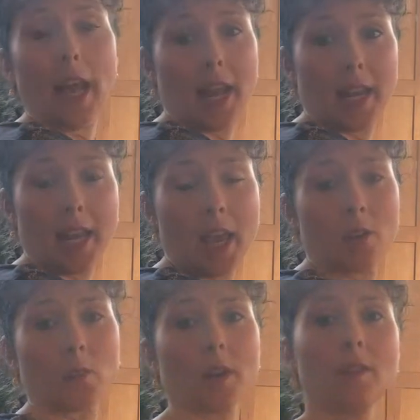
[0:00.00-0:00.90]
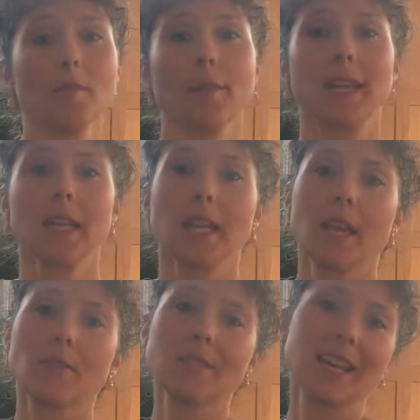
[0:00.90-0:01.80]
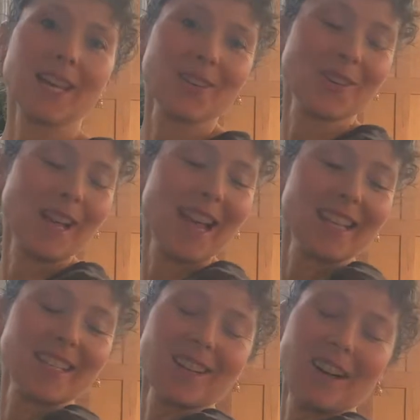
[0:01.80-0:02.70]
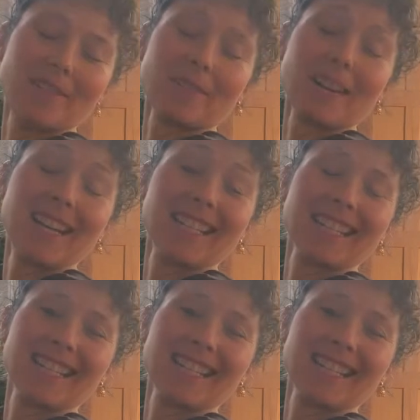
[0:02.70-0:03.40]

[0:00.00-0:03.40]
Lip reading: And again, one of the main gifts that yoga has to offer us.